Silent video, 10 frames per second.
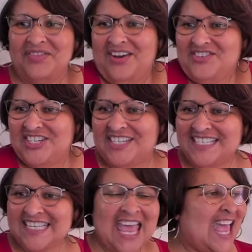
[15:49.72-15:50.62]
There she
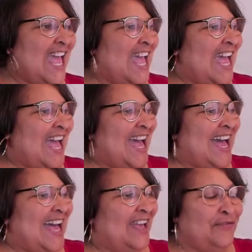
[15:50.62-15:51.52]
is
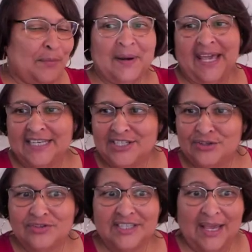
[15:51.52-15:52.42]
if you're planning to
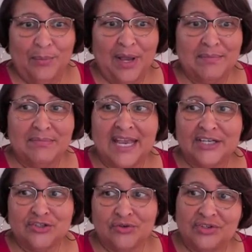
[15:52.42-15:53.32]
use it that way,
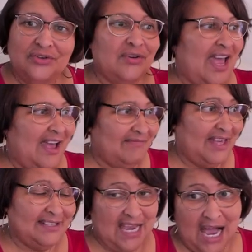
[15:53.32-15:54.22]
make sure you have
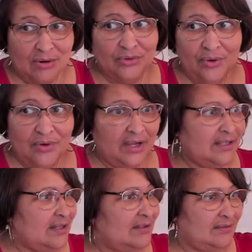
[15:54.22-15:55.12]
that toggled
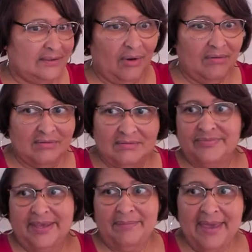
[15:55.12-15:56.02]
on. Don't
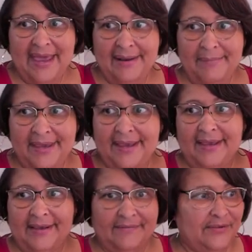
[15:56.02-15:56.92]
get mad at
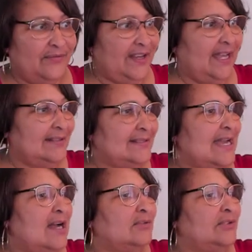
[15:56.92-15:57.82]
me if you forget to
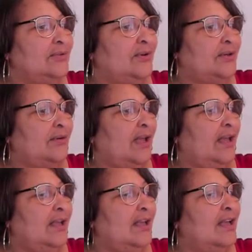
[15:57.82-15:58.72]
toggle it on,
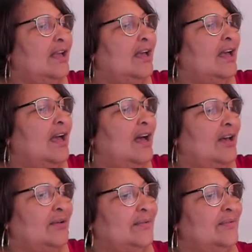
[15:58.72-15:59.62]
okay?
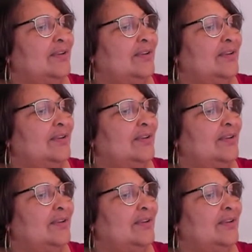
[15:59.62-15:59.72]
Oh,